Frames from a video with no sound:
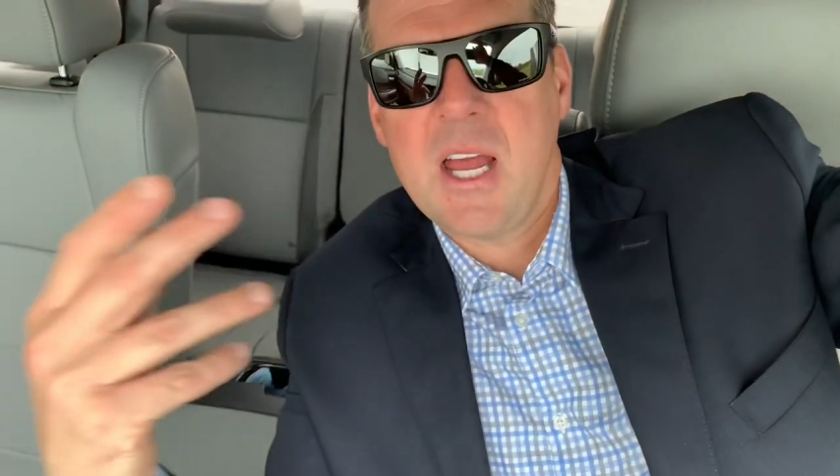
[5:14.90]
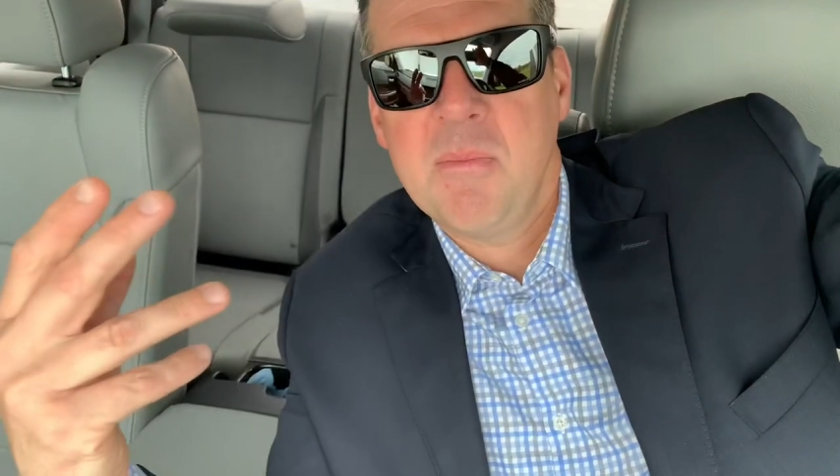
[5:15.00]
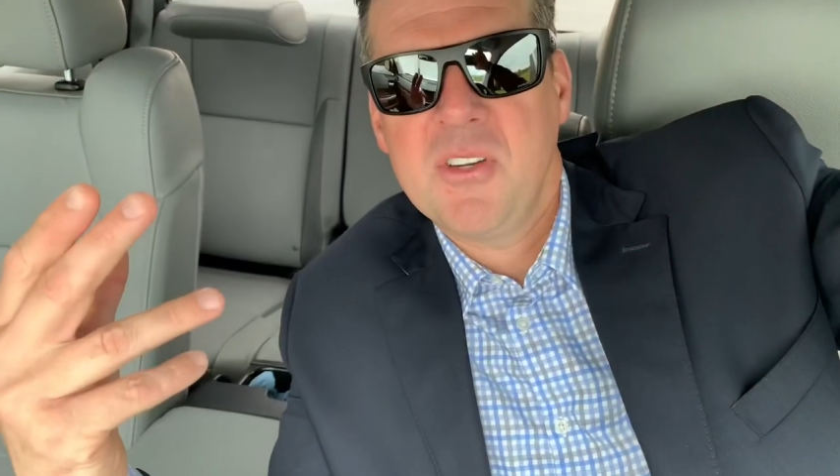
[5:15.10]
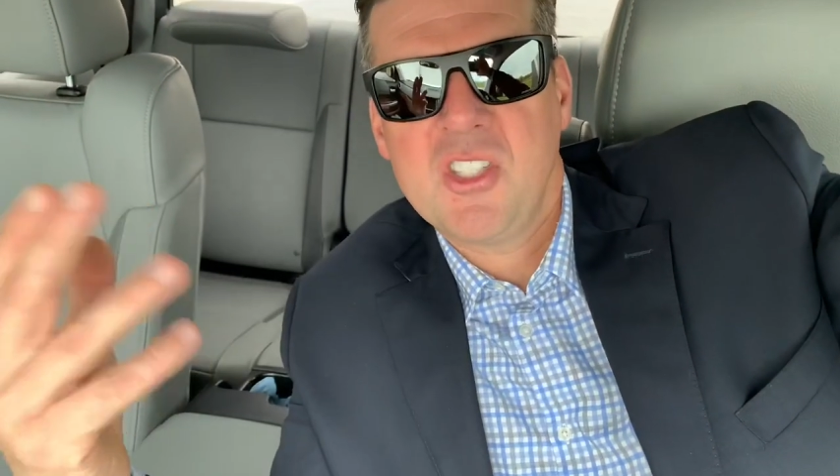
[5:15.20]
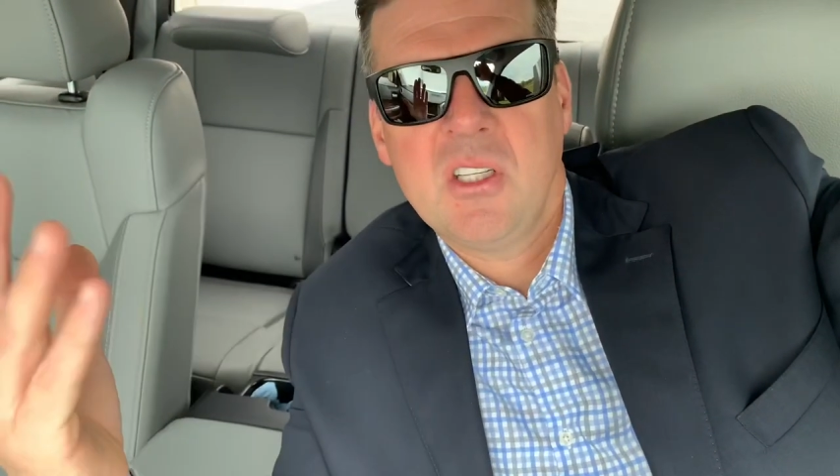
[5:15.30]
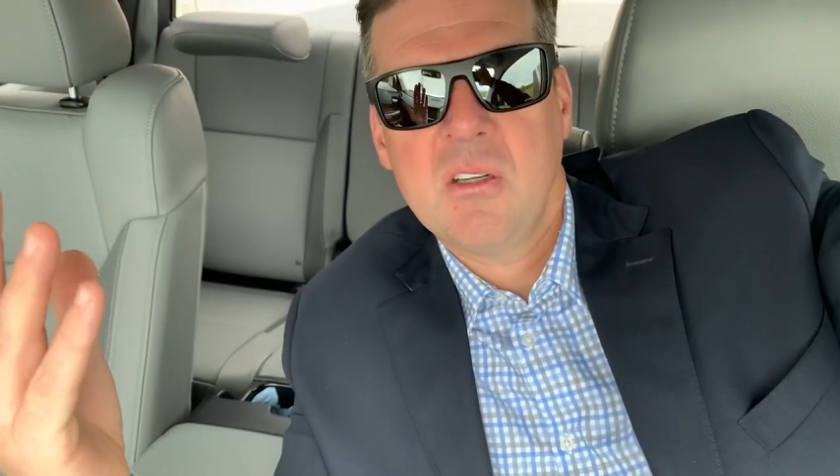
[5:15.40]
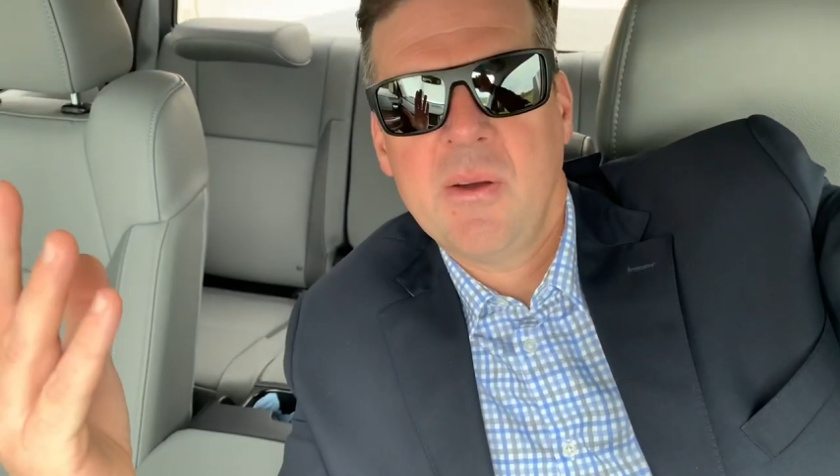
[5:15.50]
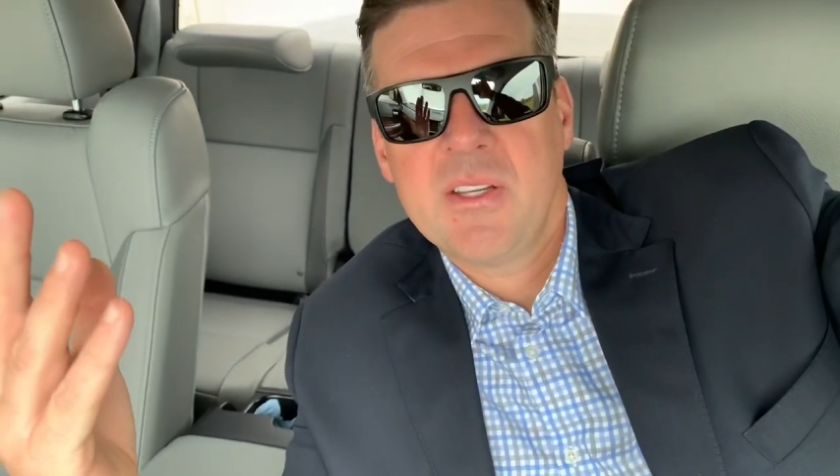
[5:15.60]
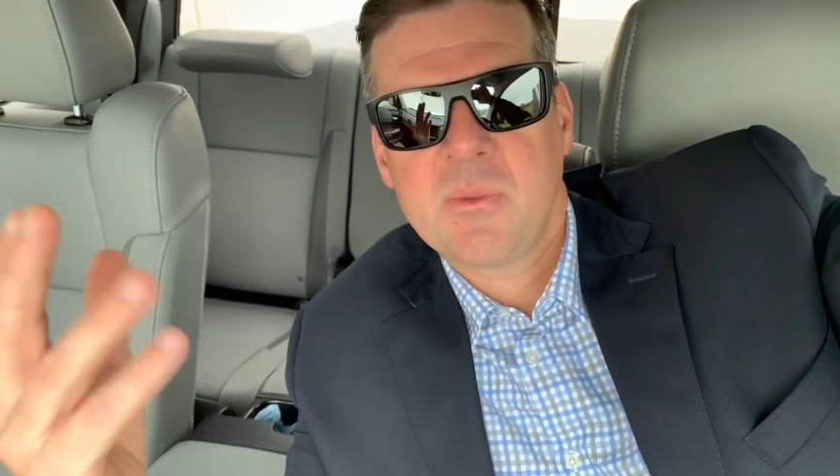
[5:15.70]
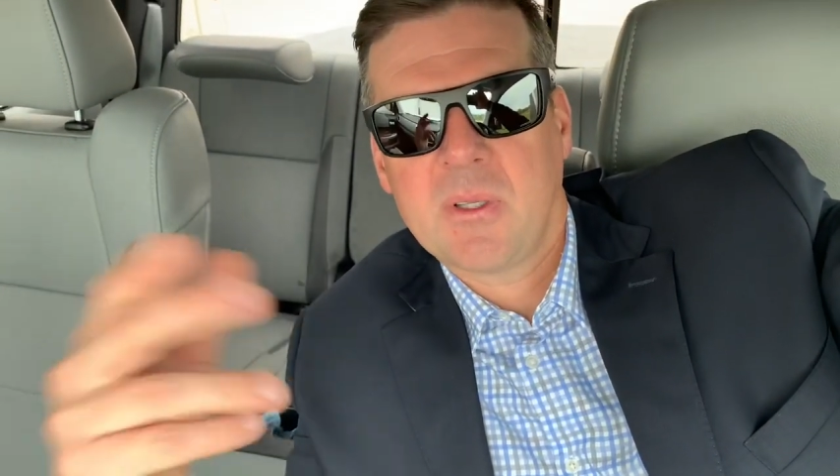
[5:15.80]
machine
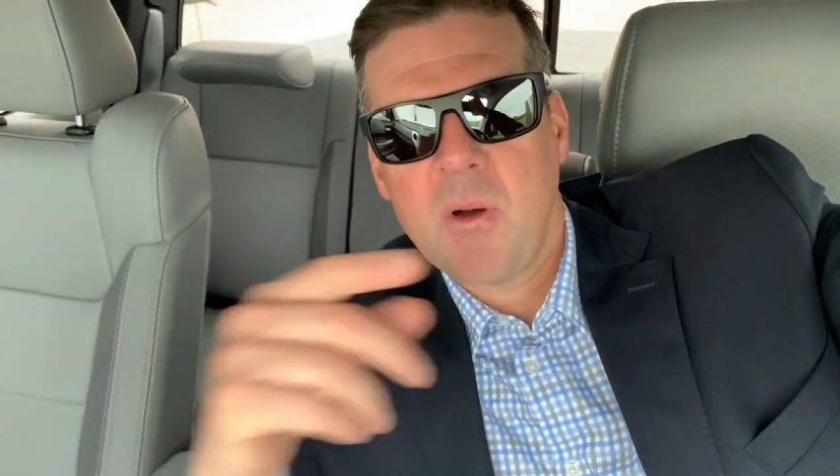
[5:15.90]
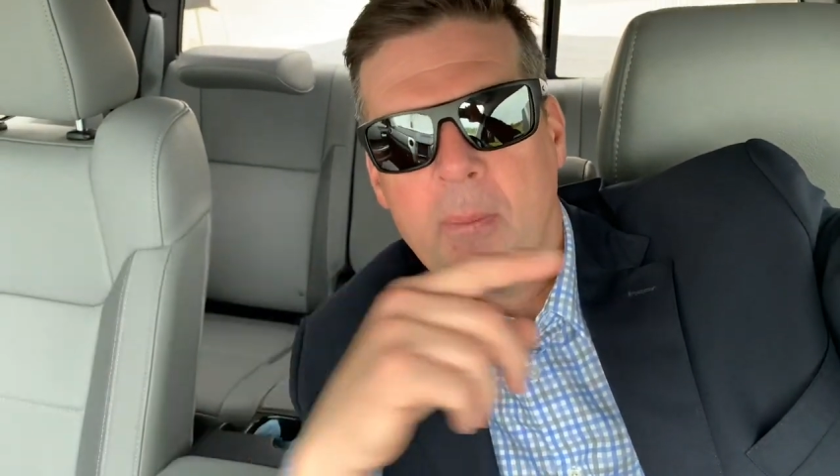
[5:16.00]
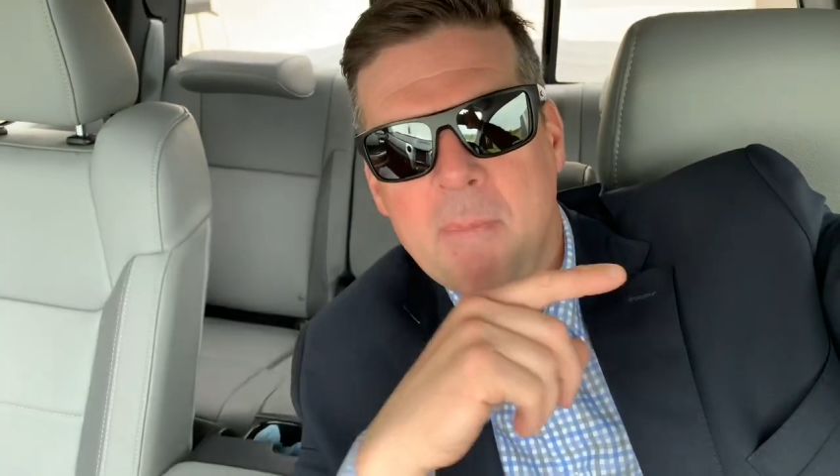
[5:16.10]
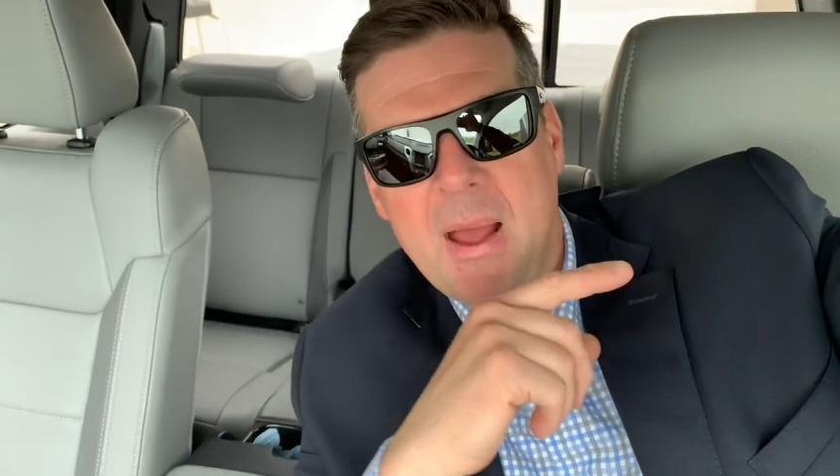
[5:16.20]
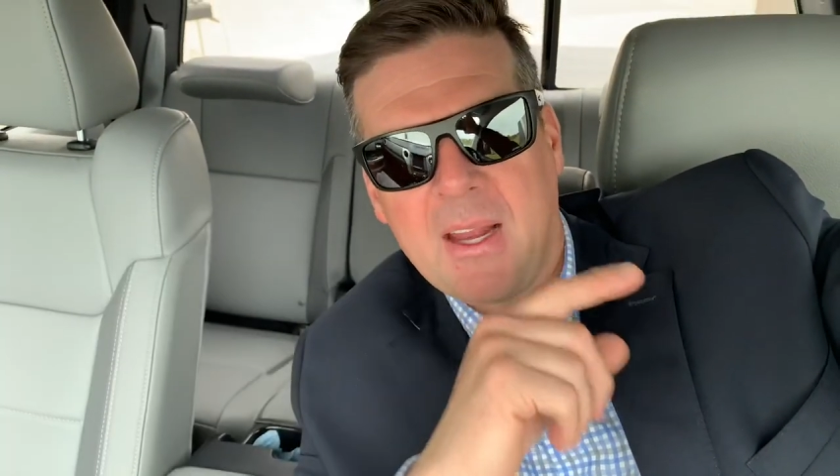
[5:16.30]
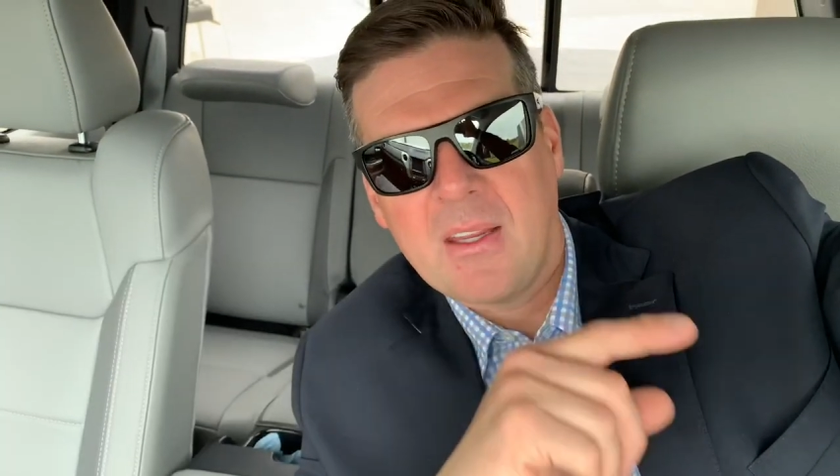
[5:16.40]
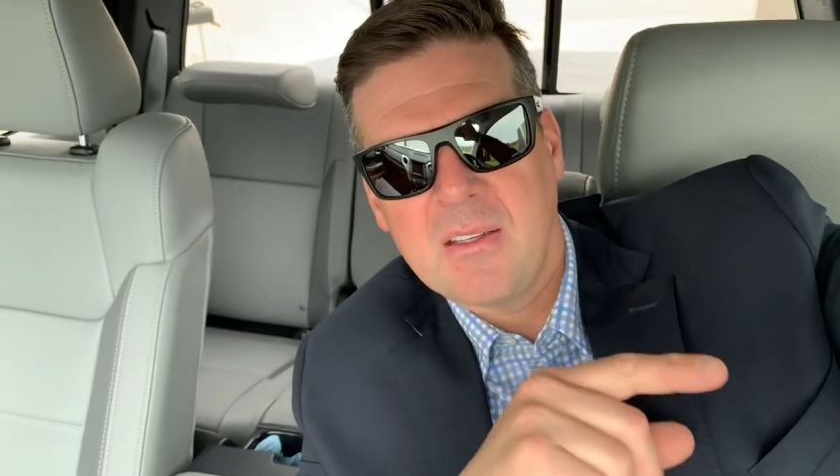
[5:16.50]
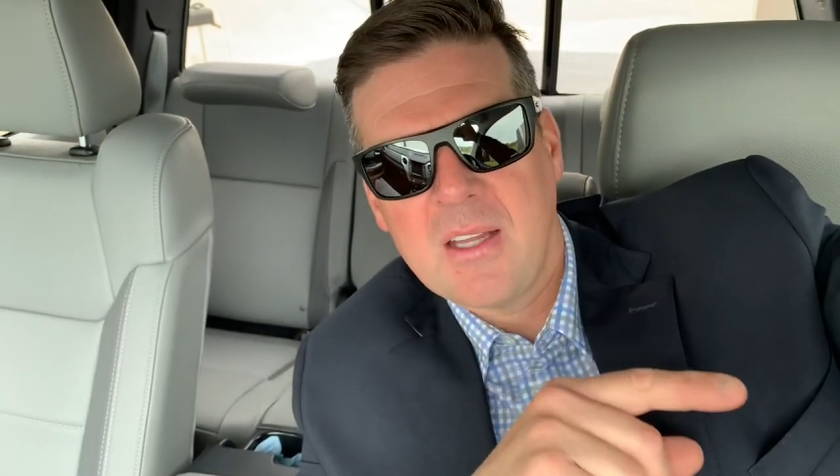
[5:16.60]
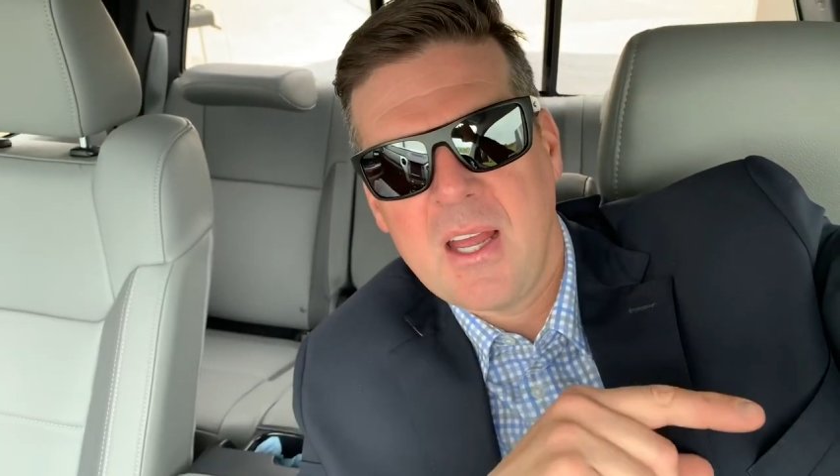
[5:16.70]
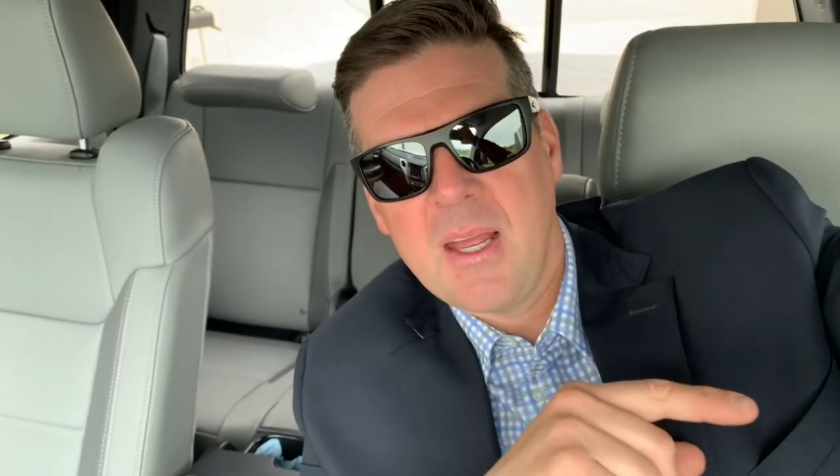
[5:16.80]
noise. We're going back in
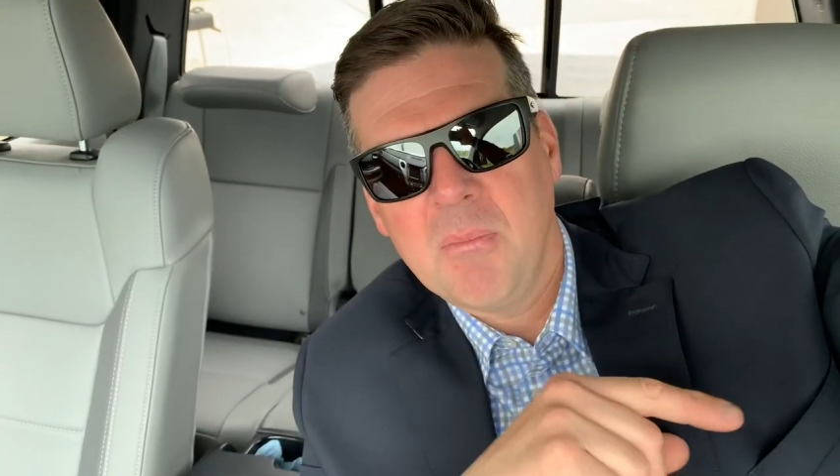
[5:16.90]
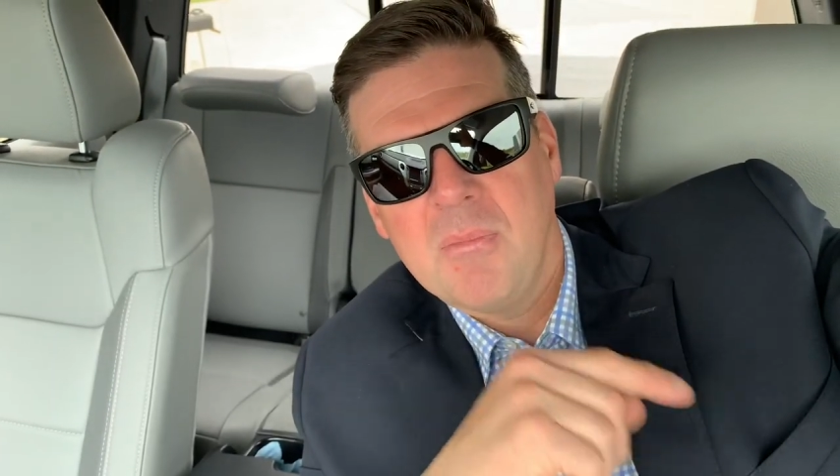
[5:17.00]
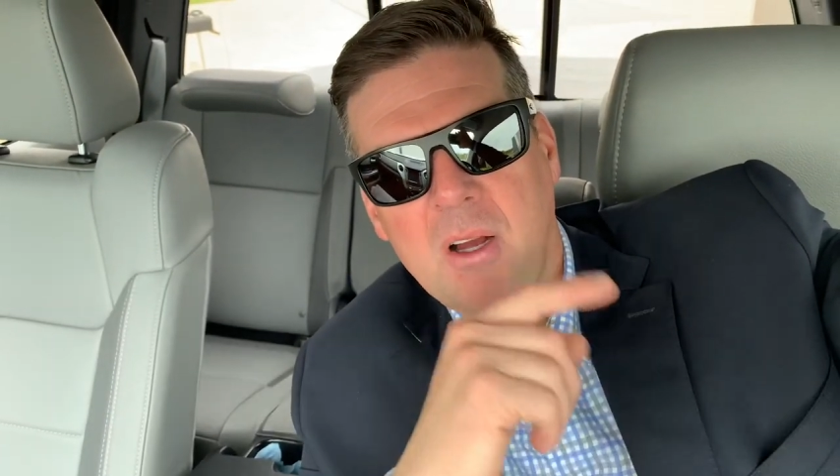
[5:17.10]
time,